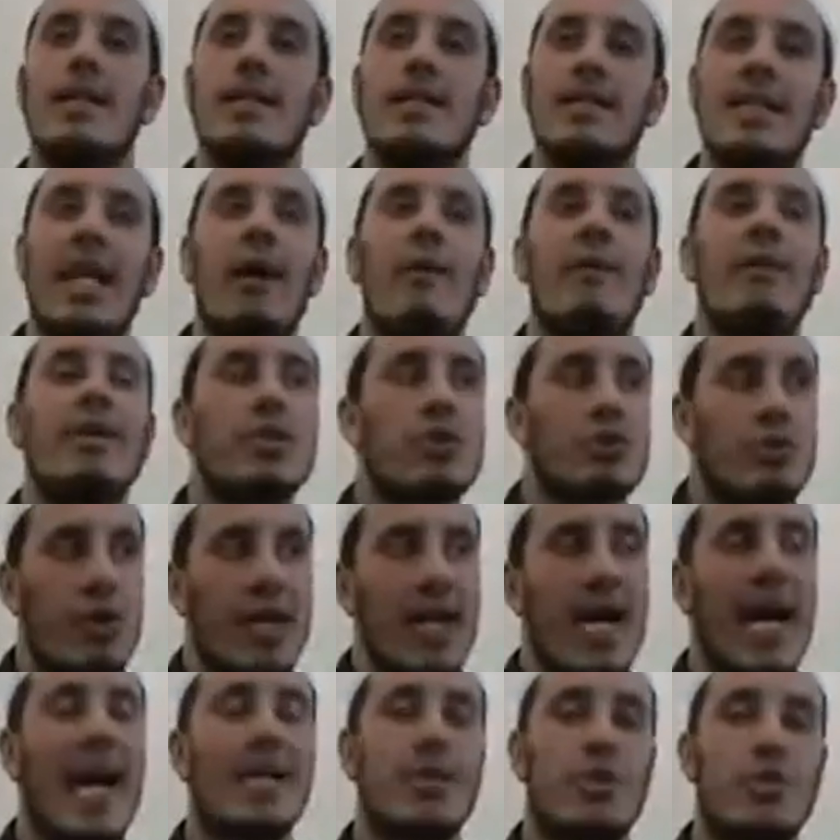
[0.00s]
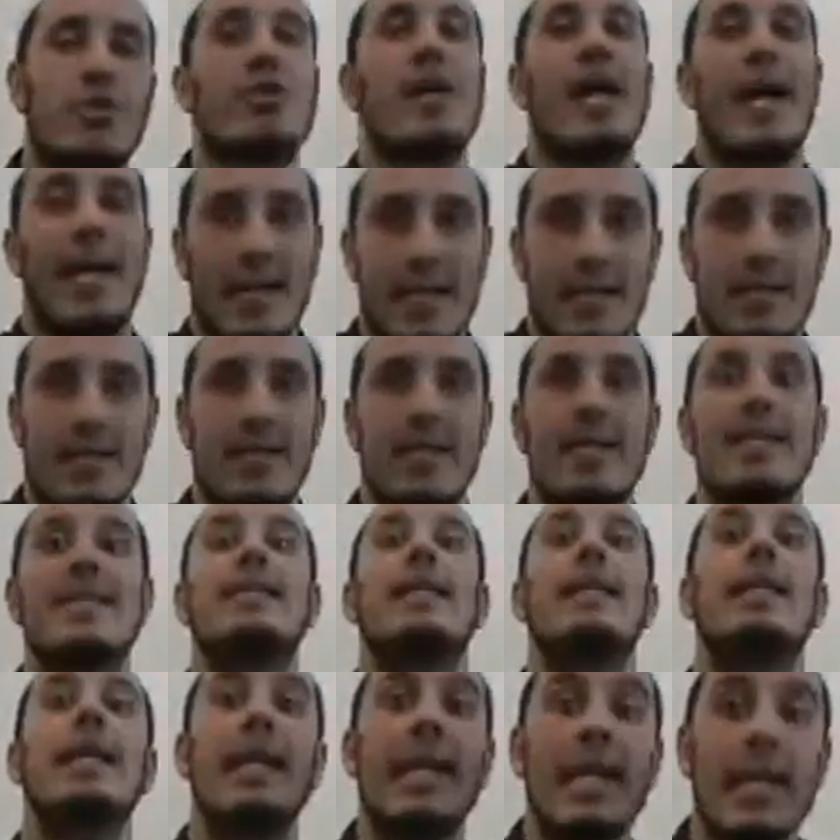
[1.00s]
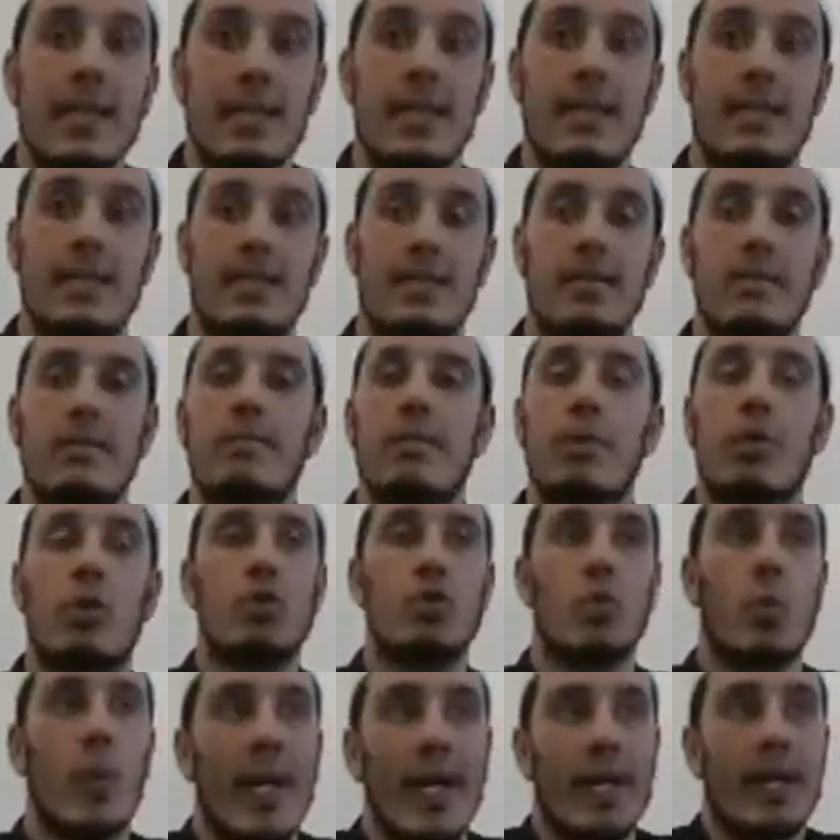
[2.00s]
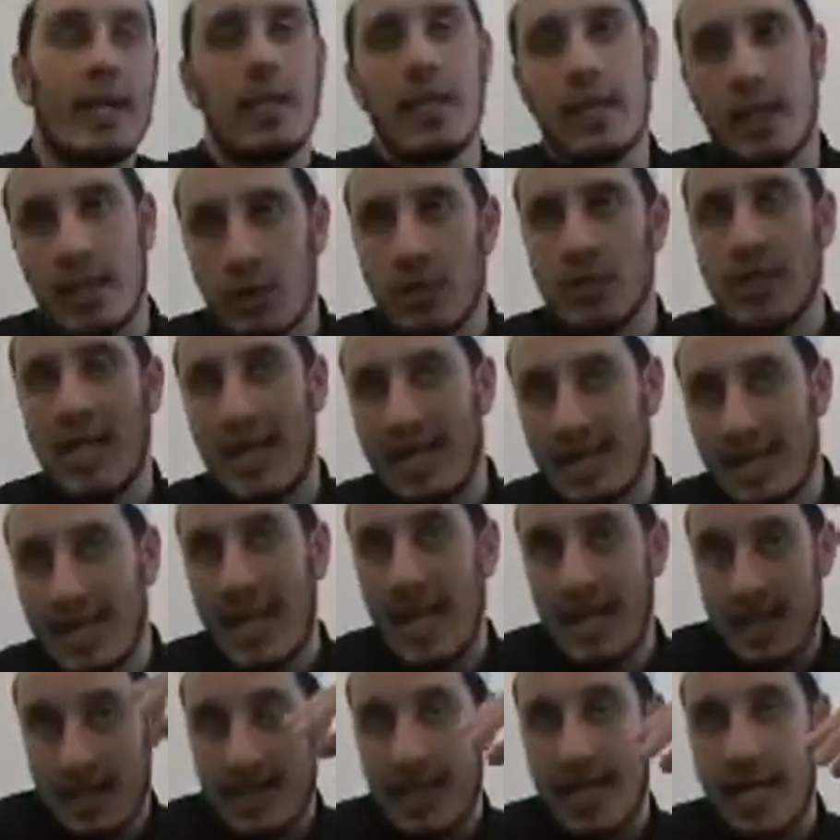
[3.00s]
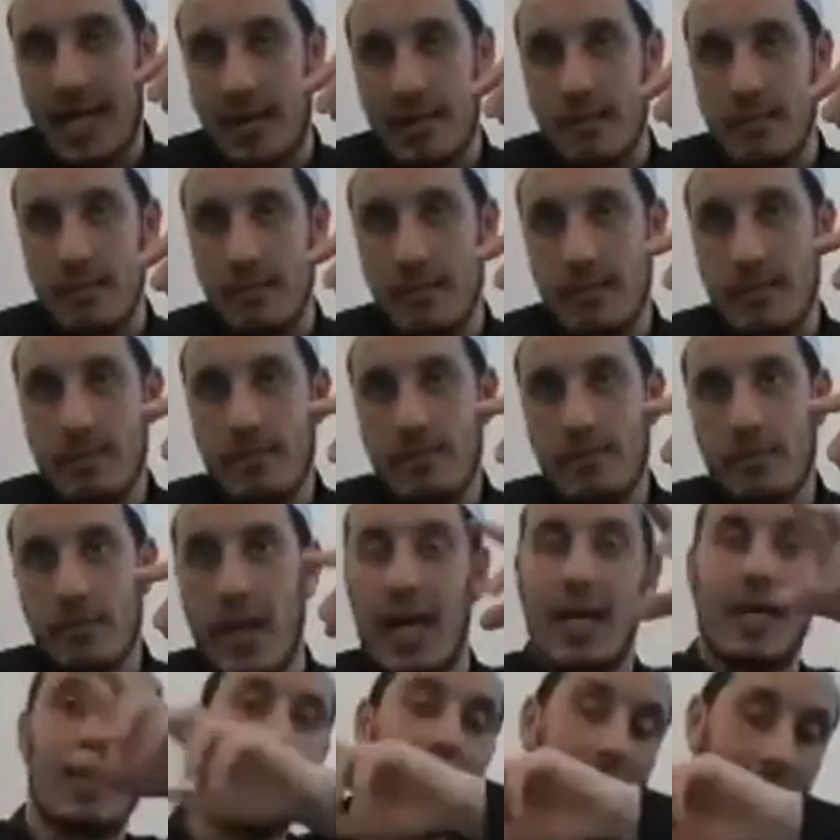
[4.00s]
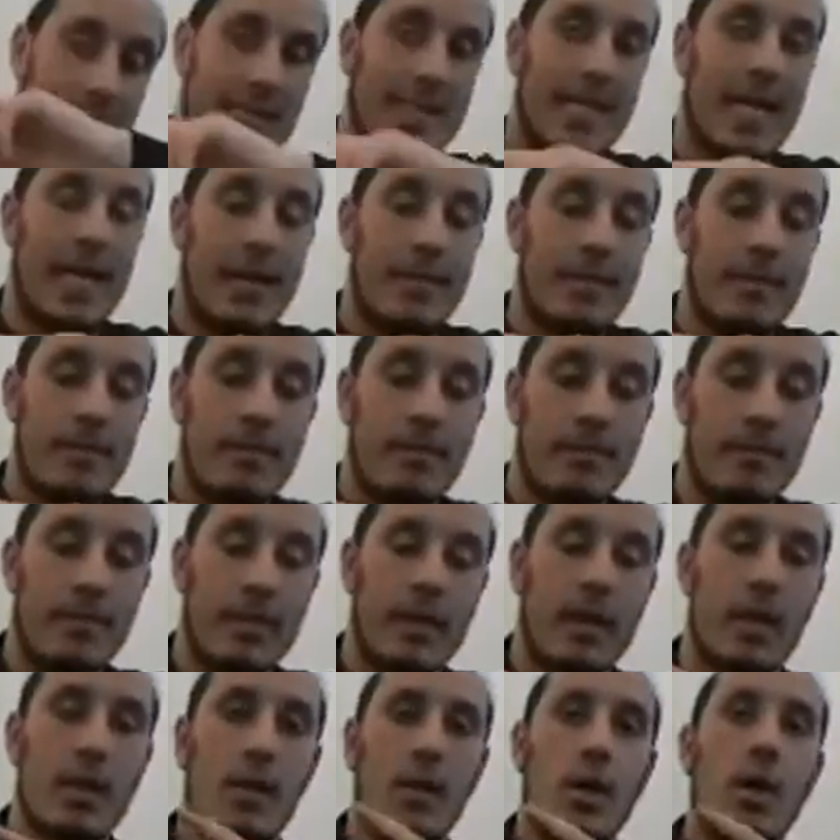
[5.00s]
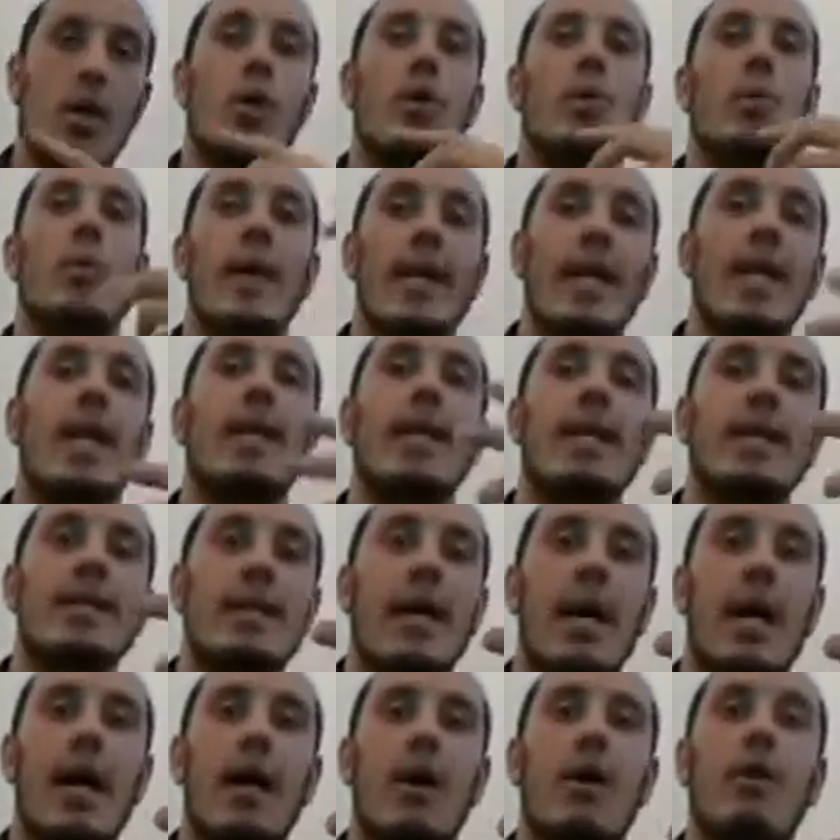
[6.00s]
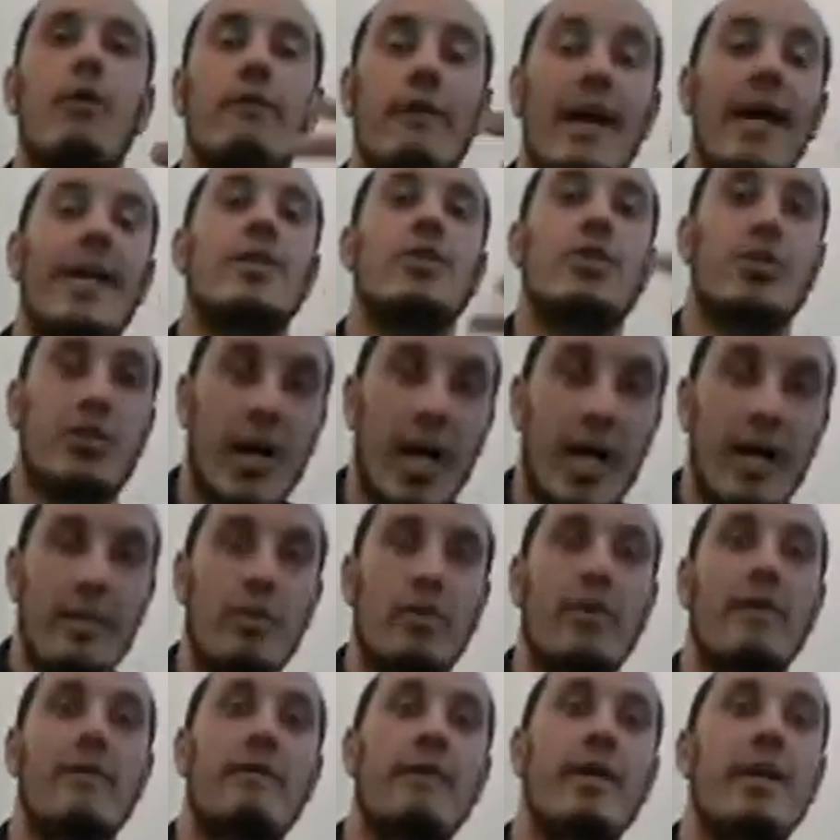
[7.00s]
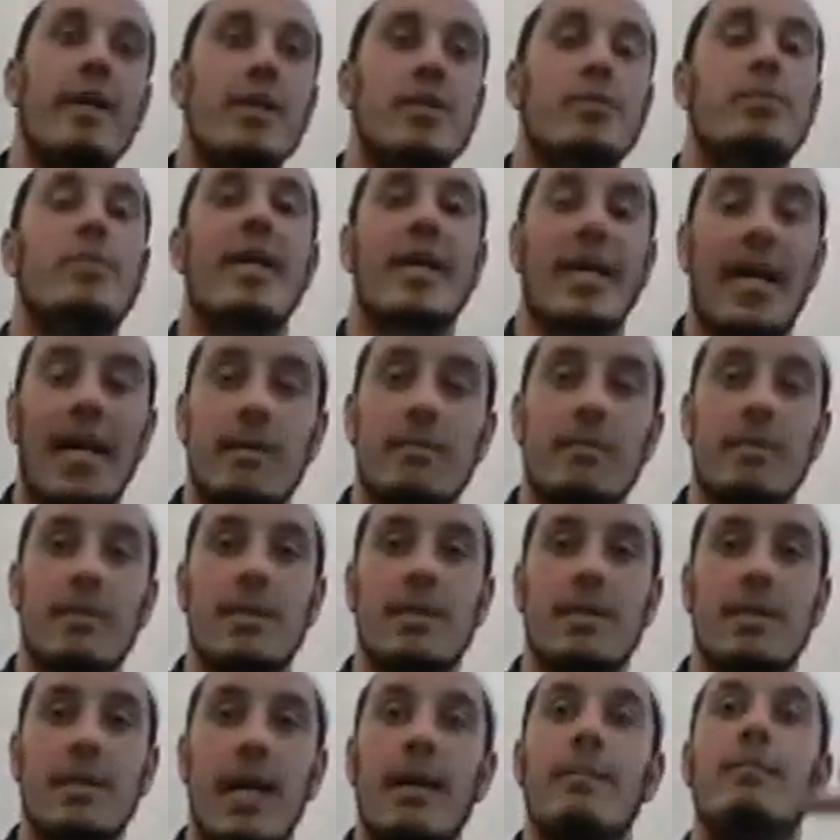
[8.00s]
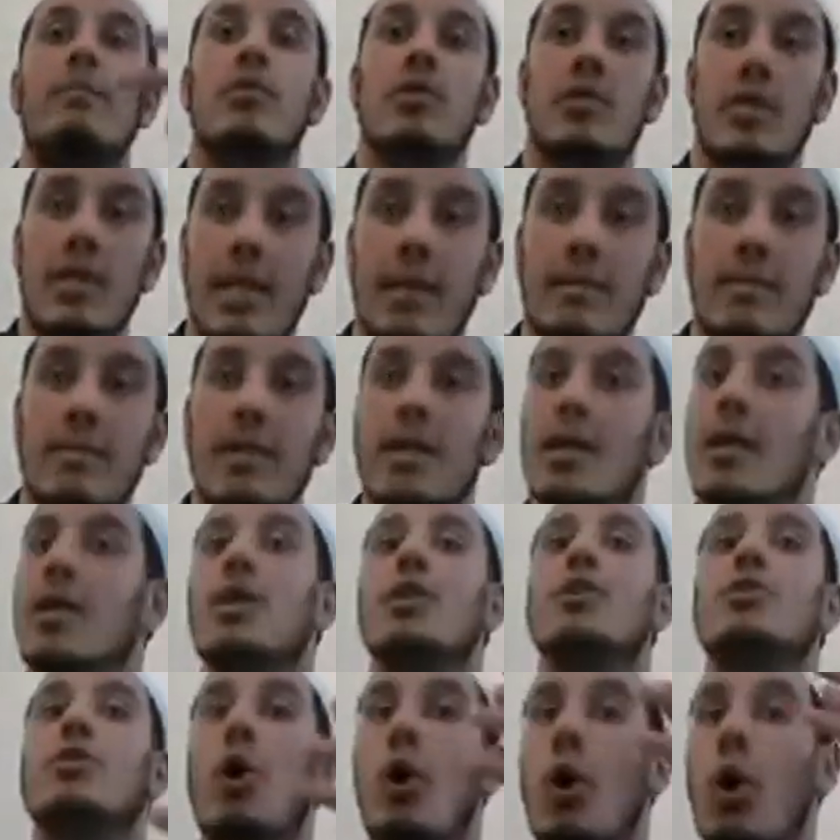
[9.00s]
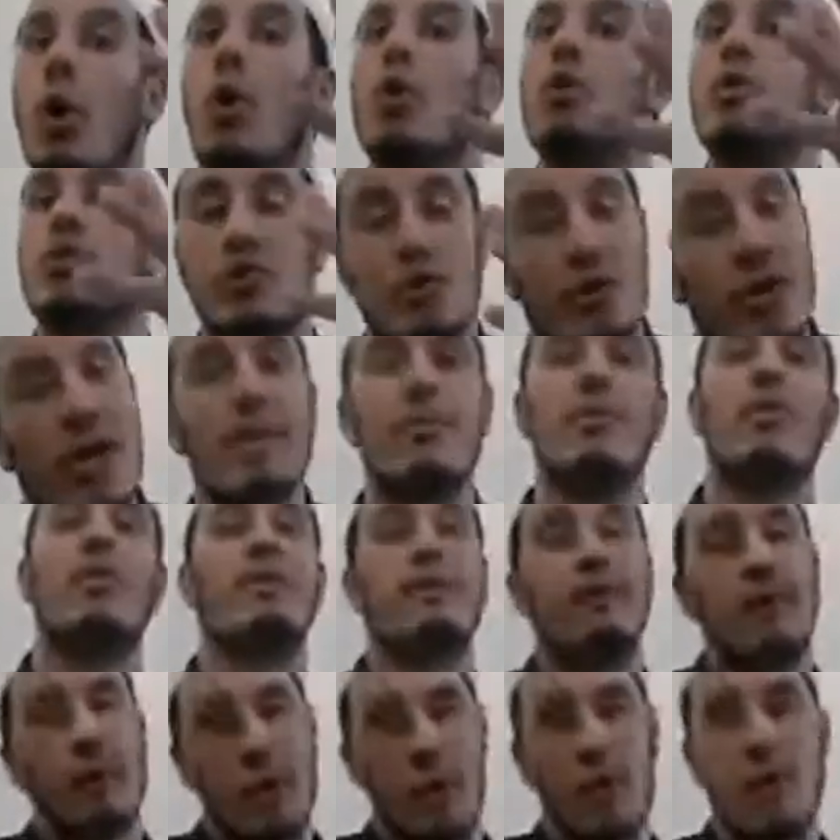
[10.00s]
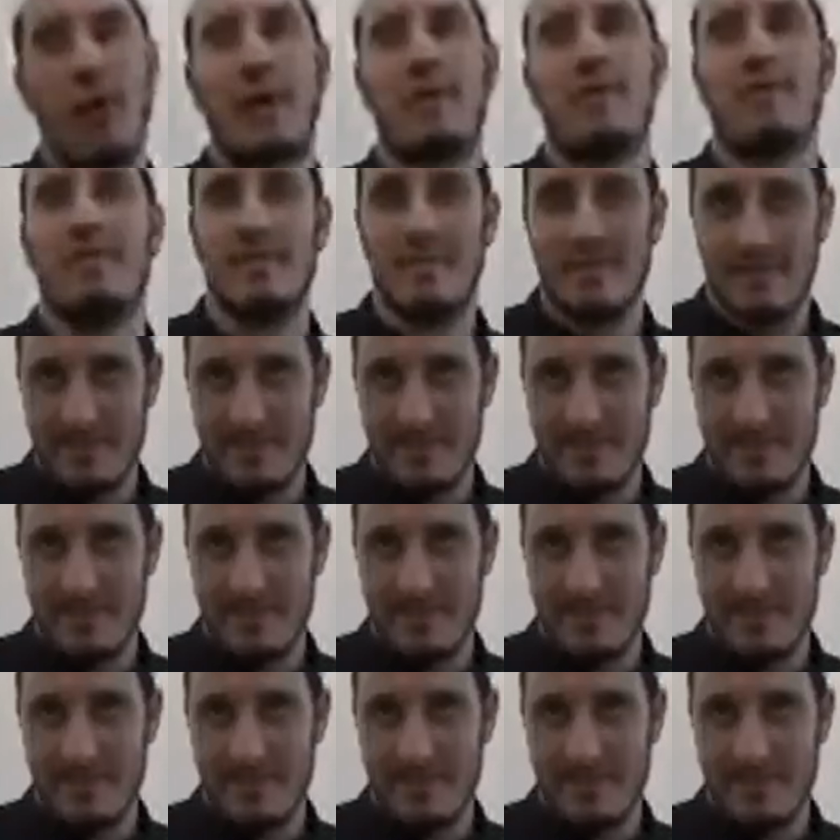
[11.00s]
Now he's trying to attract the leaders because when because at that time, at that time, when a leader of a tribe or a village becomes a Muslim, the whole tribe will follow him.